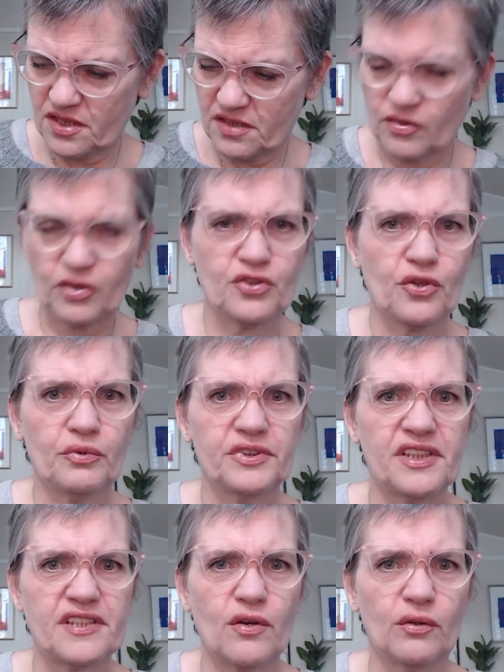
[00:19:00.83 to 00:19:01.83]
Not sure what
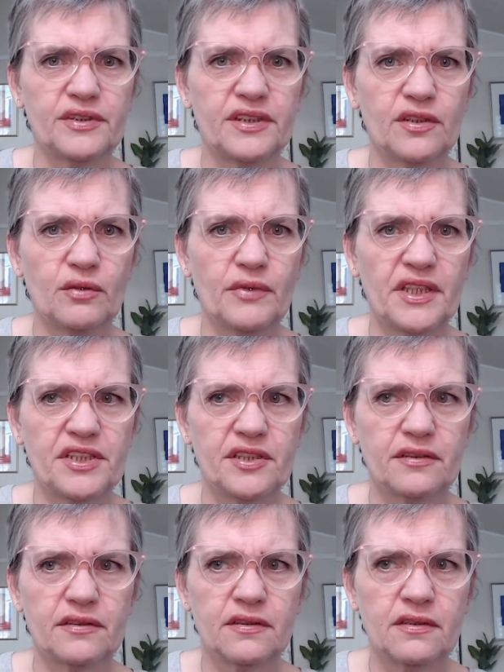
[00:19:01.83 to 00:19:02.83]
it's called in
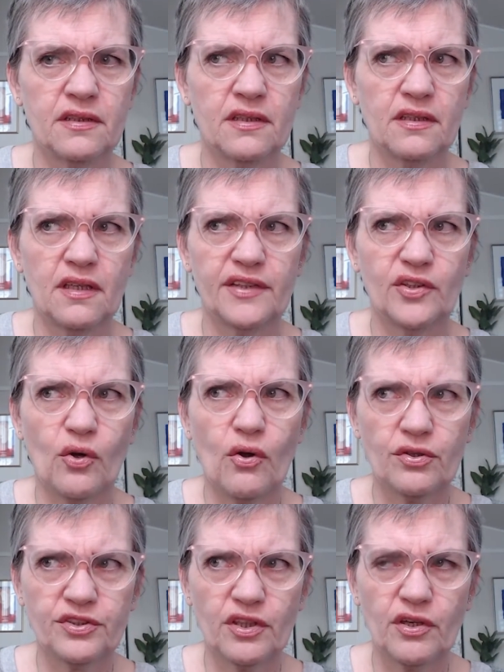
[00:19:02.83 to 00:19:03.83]
Norwegian. I know
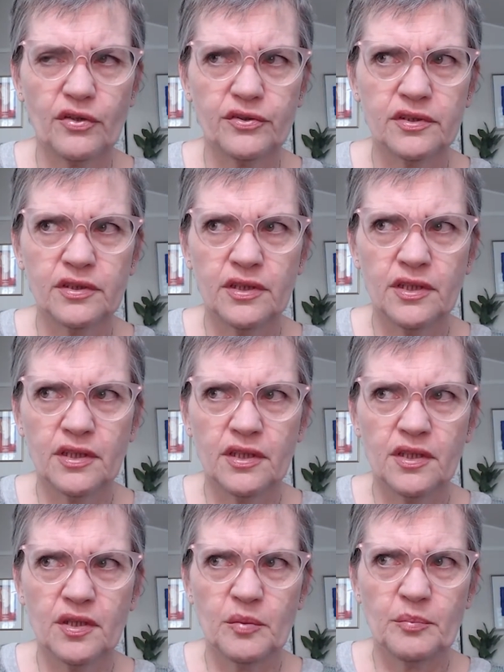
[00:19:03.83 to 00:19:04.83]
octagon,
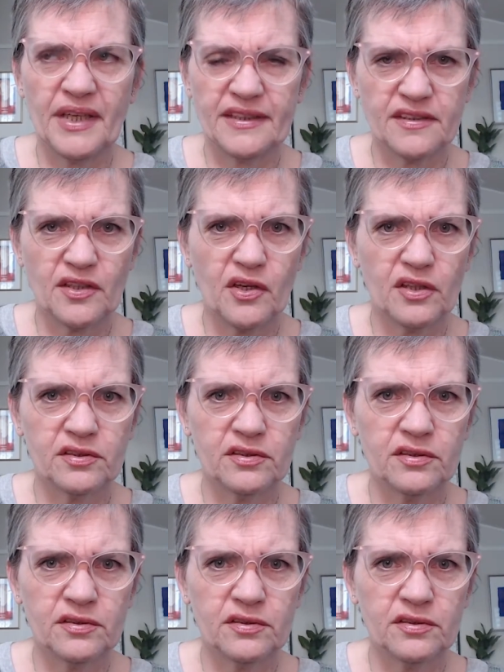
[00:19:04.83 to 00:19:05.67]
pentagon.